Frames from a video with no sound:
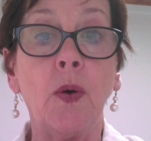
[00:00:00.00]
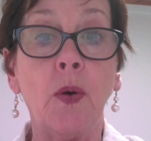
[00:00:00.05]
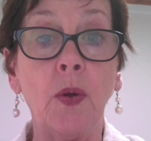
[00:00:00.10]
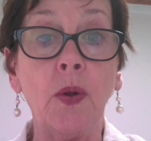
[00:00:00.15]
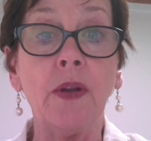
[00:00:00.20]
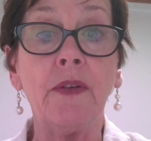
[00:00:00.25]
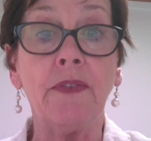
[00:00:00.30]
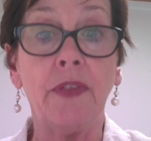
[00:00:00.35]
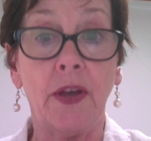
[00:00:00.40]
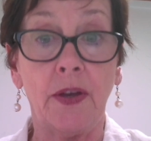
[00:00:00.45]

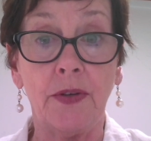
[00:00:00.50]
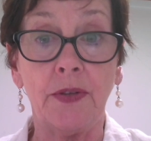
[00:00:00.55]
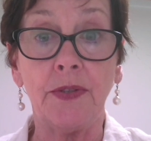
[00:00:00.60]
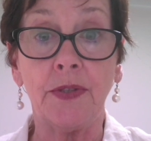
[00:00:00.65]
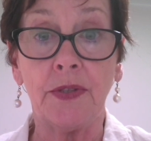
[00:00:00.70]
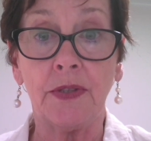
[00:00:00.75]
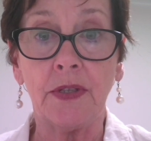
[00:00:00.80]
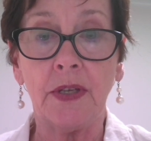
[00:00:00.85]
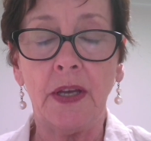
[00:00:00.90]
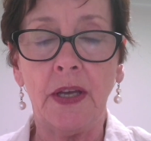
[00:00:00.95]
all of
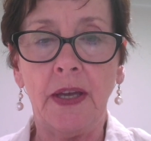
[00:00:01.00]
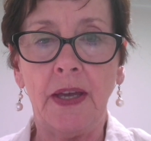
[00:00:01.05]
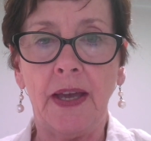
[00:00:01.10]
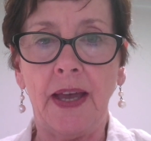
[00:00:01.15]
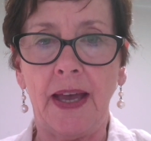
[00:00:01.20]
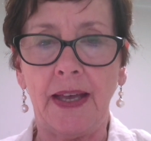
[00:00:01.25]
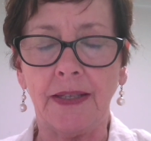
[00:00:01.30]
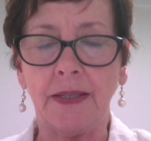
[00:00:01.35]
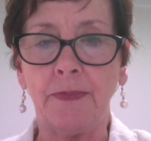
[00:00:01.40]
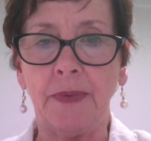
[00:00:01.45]
those
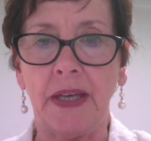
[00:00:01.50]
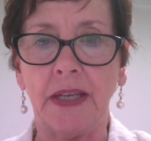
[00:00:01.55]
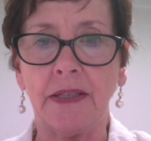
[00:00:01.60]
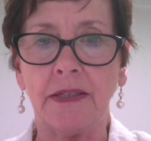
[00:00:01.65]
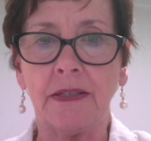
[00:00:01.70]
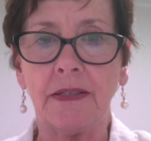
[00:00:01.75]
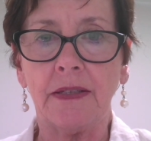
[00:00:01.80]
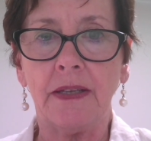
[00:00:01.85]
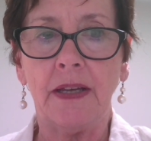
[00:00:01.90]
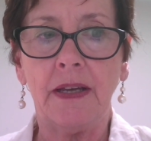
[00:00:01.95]

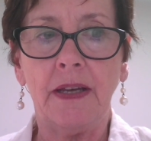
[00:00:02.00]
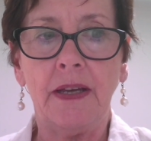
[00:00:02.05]
aspects.